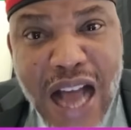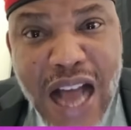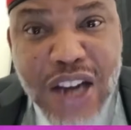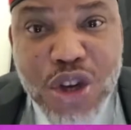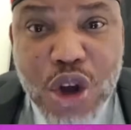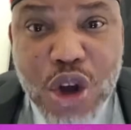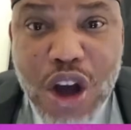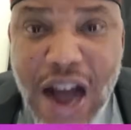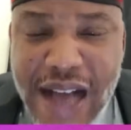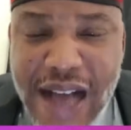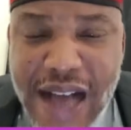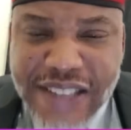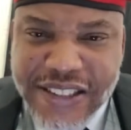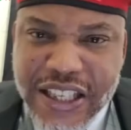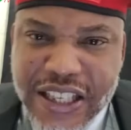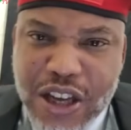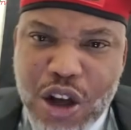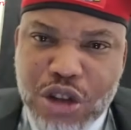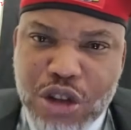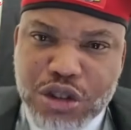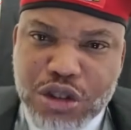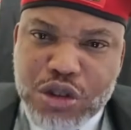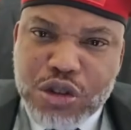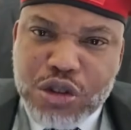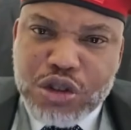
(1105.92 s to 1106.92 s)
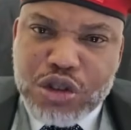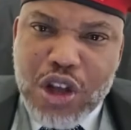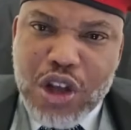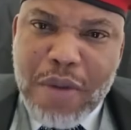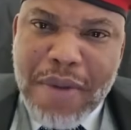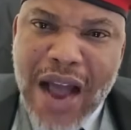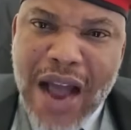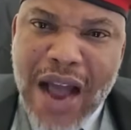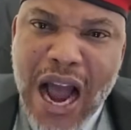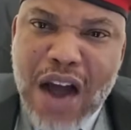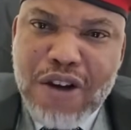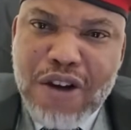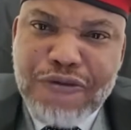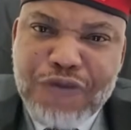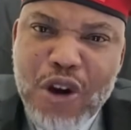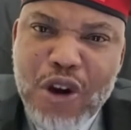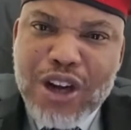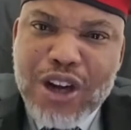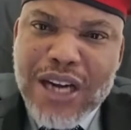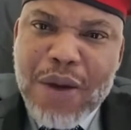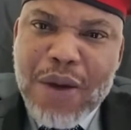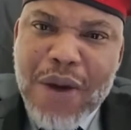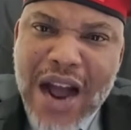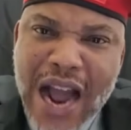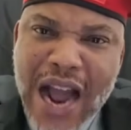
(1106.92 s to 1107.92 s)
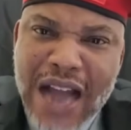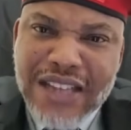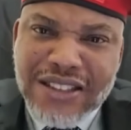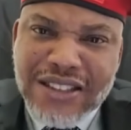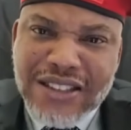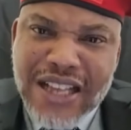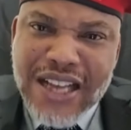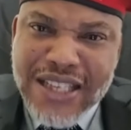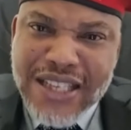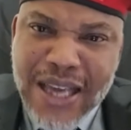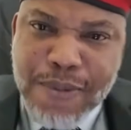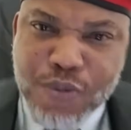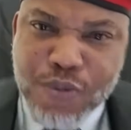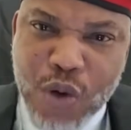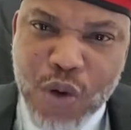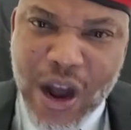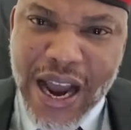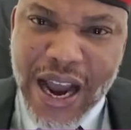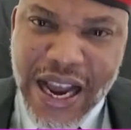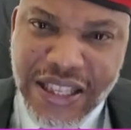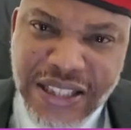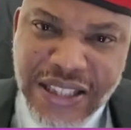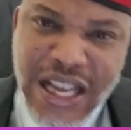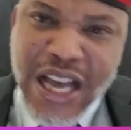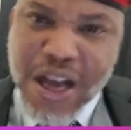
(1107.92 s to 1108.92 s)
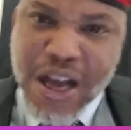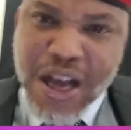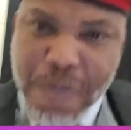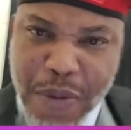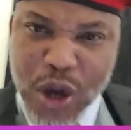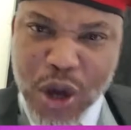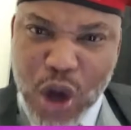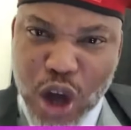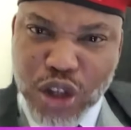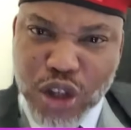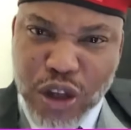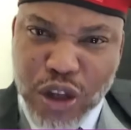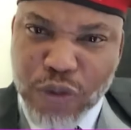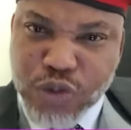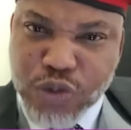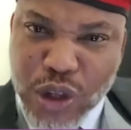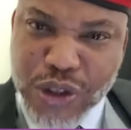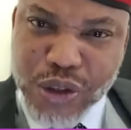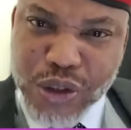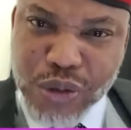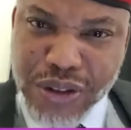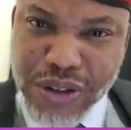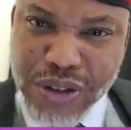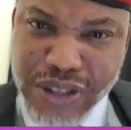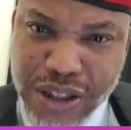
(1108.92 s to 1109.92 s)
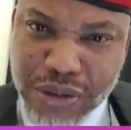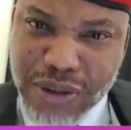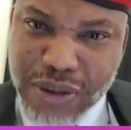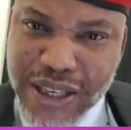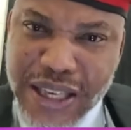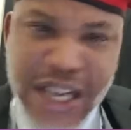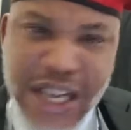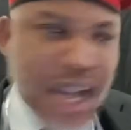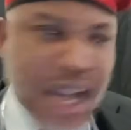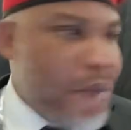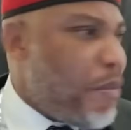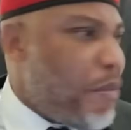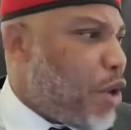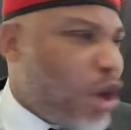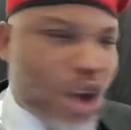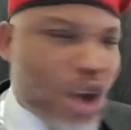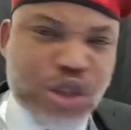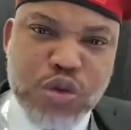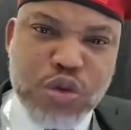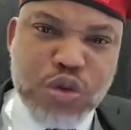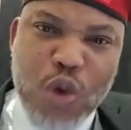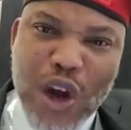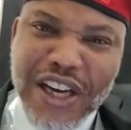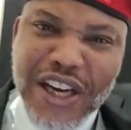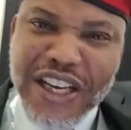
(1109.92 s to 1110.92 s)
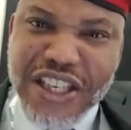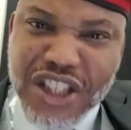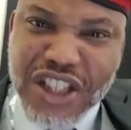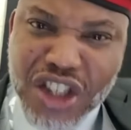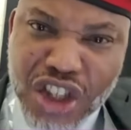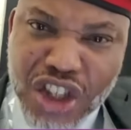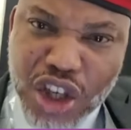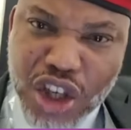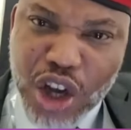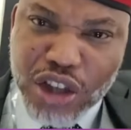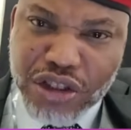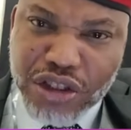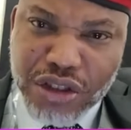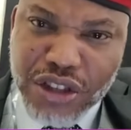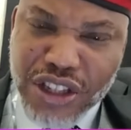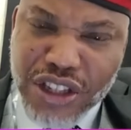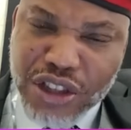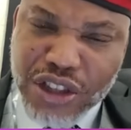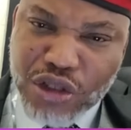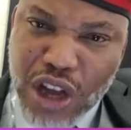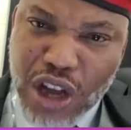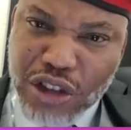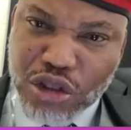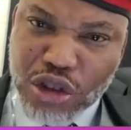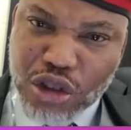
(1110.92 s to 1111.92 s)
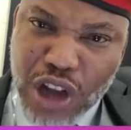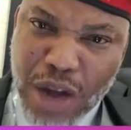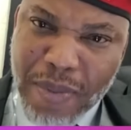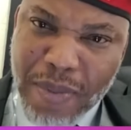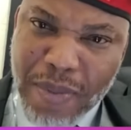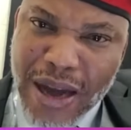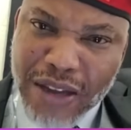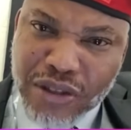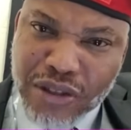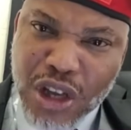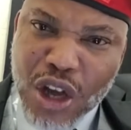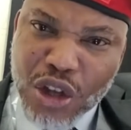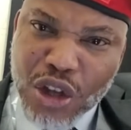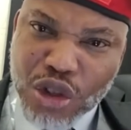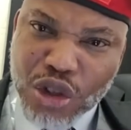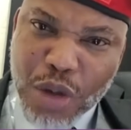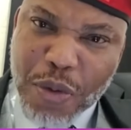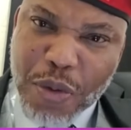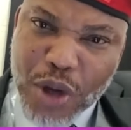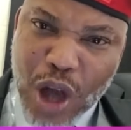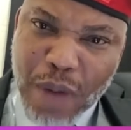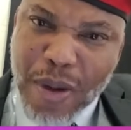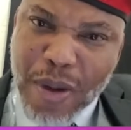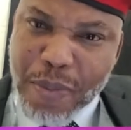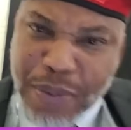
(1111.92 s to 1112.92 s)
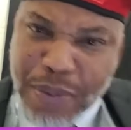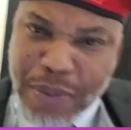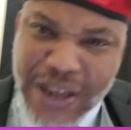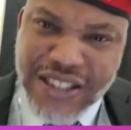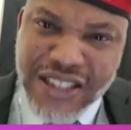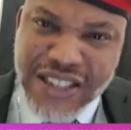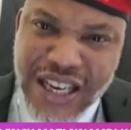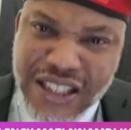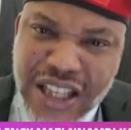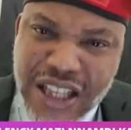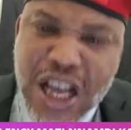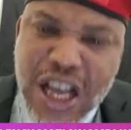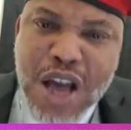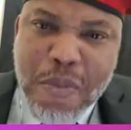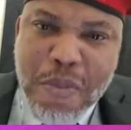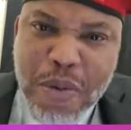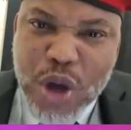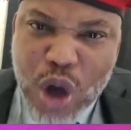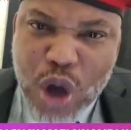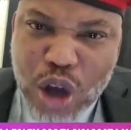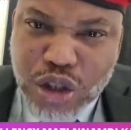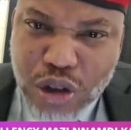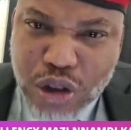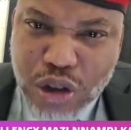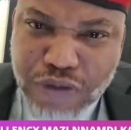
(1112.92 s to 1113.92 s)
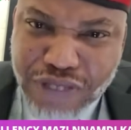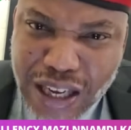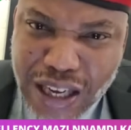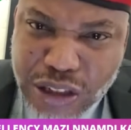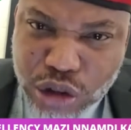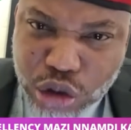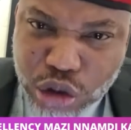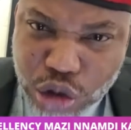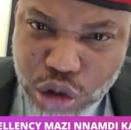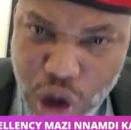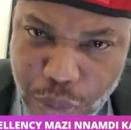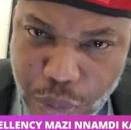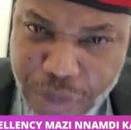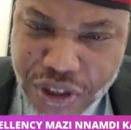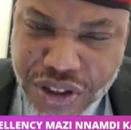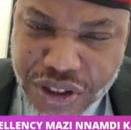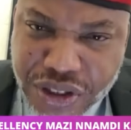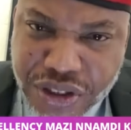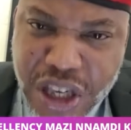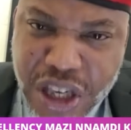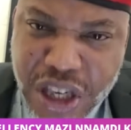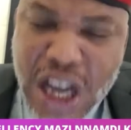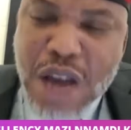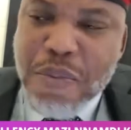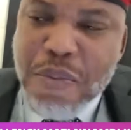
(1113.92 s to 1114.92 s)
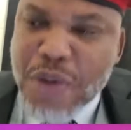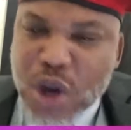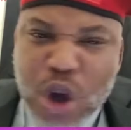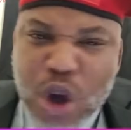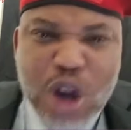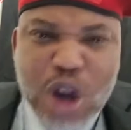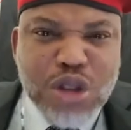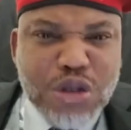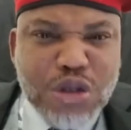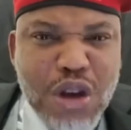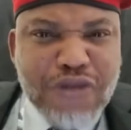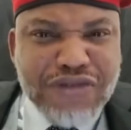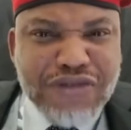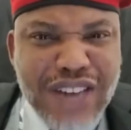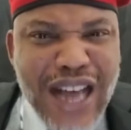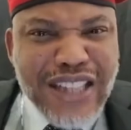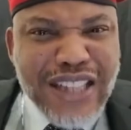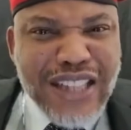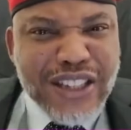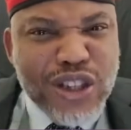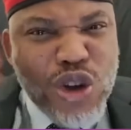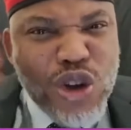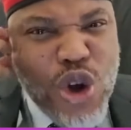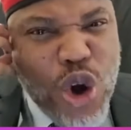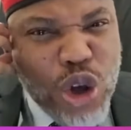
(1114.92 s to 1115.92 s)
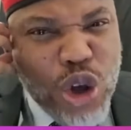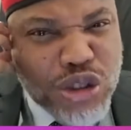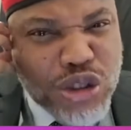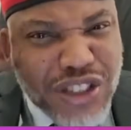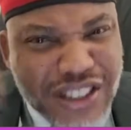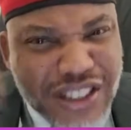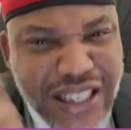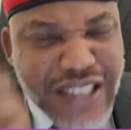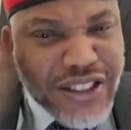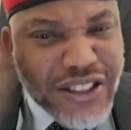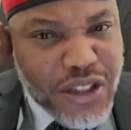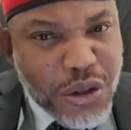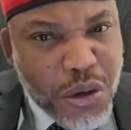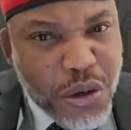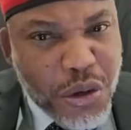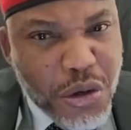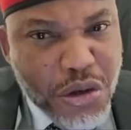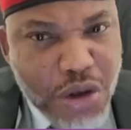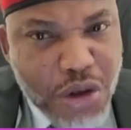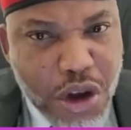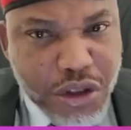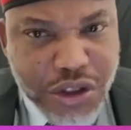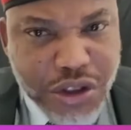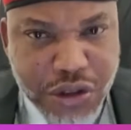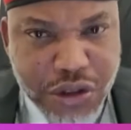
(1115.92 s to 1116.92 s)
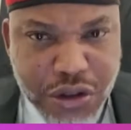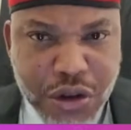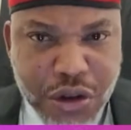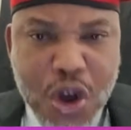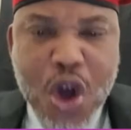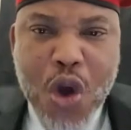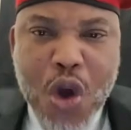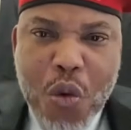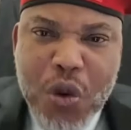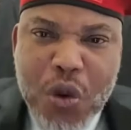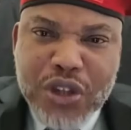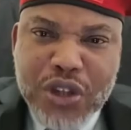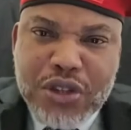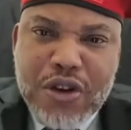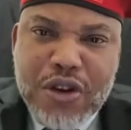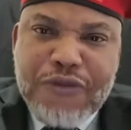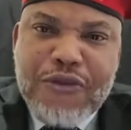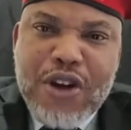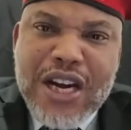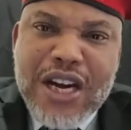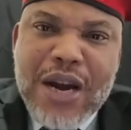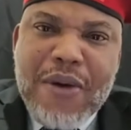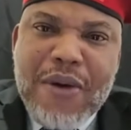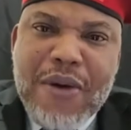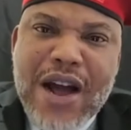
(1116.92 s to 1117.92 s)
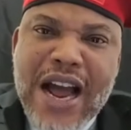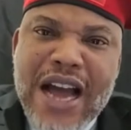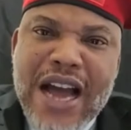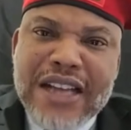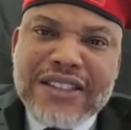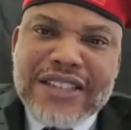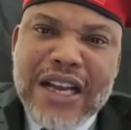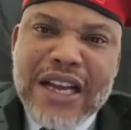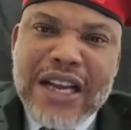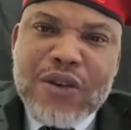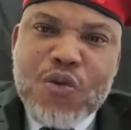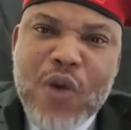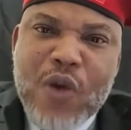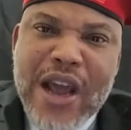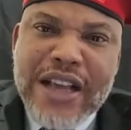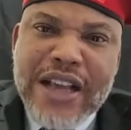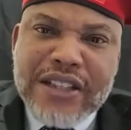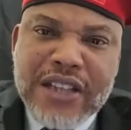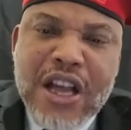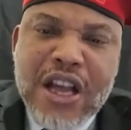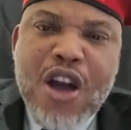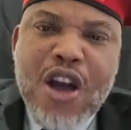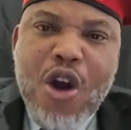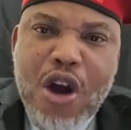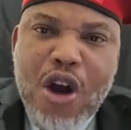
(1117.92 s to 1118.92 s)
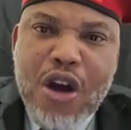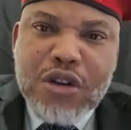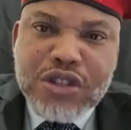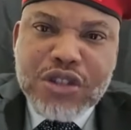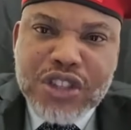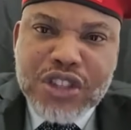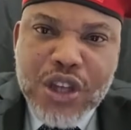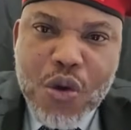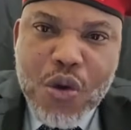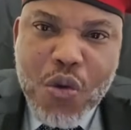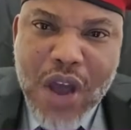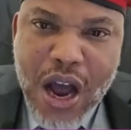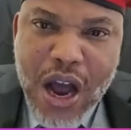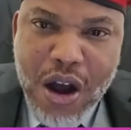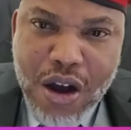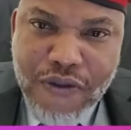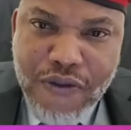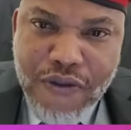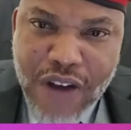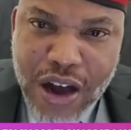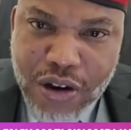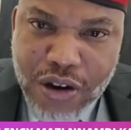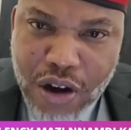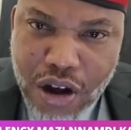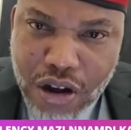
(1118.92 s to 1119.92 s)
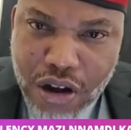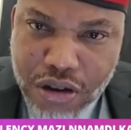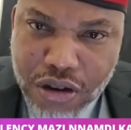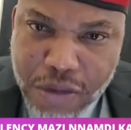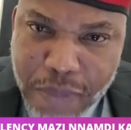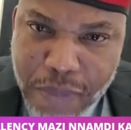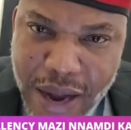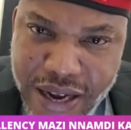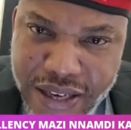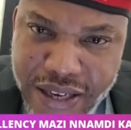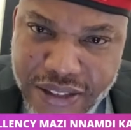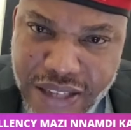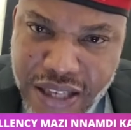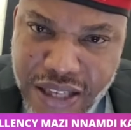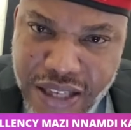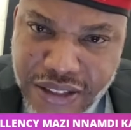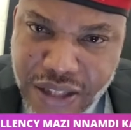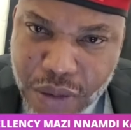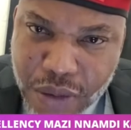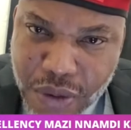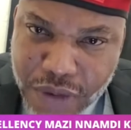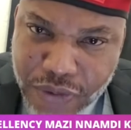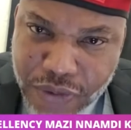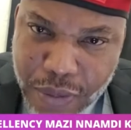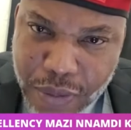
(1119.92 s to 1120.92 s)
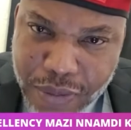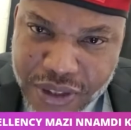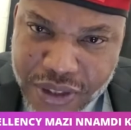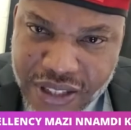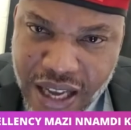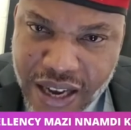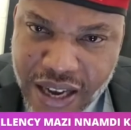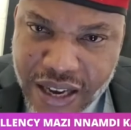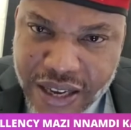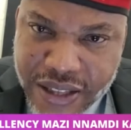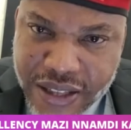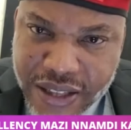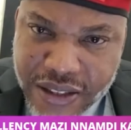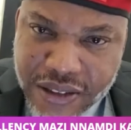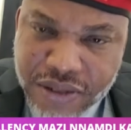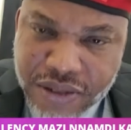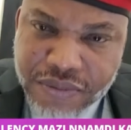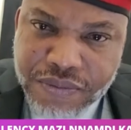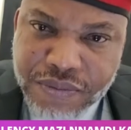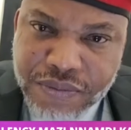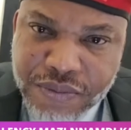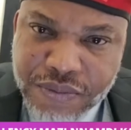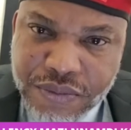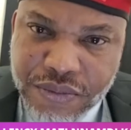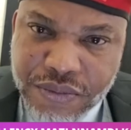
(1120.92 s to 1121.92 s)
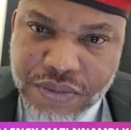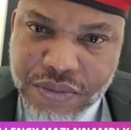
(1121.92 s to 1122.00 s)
And you're asking us to somehow fold our hands and keep quiet because of 2023, because one idiot is going to come out to become a president. Because of that rubbish, because of that nonsensical notion, we should fold our hands and wait until we are overrun by the Janjaweed from the Sahel.